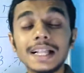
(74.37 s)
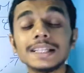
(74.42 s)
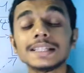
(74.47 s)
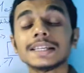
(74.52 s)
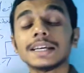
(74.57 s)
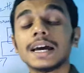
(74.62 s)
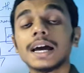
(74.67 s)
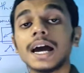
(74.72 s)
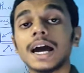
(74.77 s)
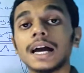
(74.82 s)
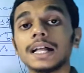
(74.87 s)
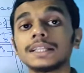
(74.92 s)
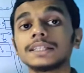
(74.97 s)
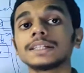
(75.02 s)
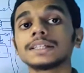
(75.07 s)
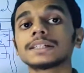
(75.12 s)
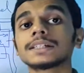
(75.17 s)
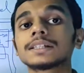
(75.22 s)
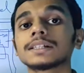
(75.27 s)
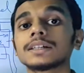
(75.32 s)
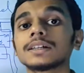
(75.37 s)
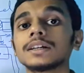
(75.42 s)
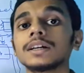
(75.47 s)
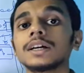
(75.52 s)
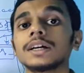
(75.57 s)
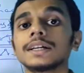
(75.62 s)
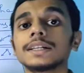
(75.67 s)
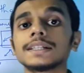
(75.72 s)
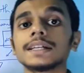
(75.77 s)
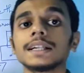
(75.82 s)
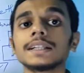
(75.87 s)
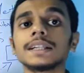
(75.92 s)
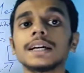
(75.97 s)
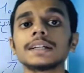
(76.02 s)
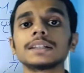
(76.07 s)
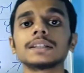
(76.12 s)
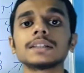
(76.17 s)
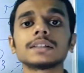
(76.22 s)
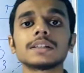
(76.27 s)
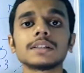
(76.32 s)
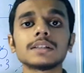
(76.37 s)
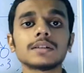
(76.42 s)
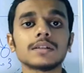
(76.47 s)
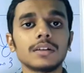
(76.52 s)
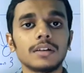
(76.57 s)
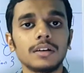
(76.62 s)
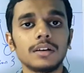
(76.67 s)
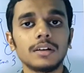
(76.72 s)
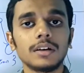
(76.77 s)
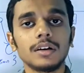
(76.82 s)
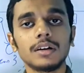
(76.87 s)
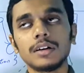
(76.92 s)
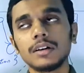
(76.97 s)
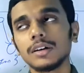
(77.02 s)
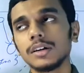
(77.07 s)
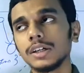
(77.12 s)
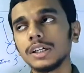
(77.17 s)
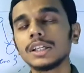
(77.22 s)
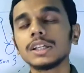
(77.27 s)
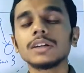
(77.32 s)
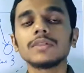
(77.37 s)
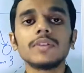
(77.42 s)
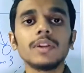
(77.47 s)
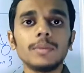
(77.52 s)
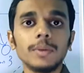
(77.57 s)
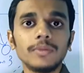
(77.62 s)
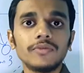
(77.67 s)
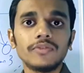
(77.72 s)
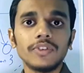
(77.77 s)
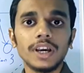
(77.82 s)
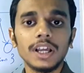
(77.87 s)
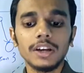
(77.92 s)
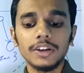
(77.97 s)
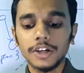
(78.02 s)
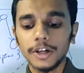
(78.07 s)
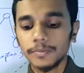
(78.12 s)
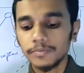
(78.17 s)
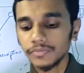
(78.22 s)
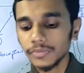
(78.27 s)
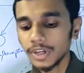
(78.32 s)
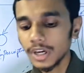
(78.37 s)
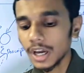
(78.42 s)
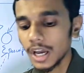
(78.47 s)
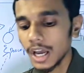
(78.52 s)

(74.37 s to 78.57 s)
Else, I'll just tell that this is, it will be failure.